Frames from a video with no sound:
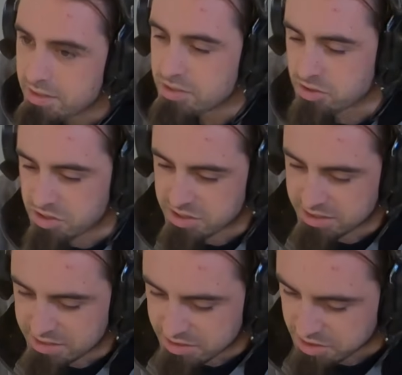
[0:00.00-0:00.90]
so it's just
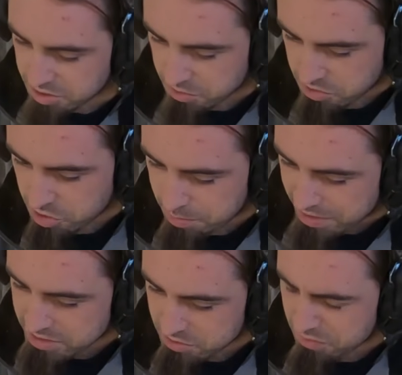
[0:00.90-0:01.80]
easier to do 2
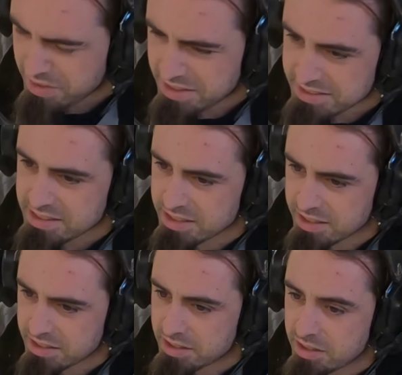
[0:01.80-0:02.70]
passes from the
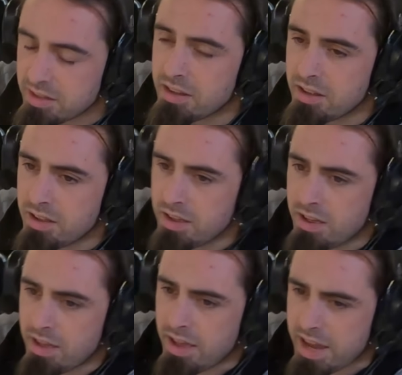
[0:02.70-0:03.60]
inside
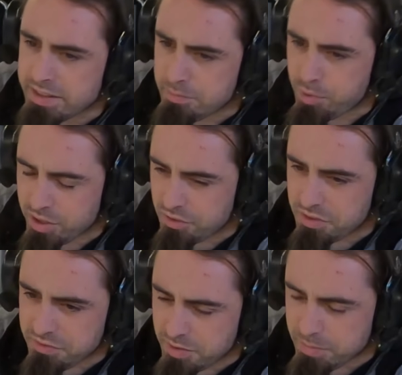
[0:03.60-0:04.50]
and then break off
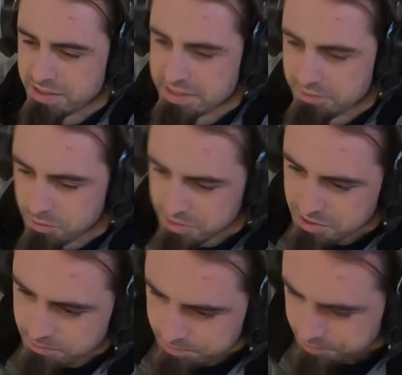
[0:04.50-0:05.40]
the thin bits afterwards.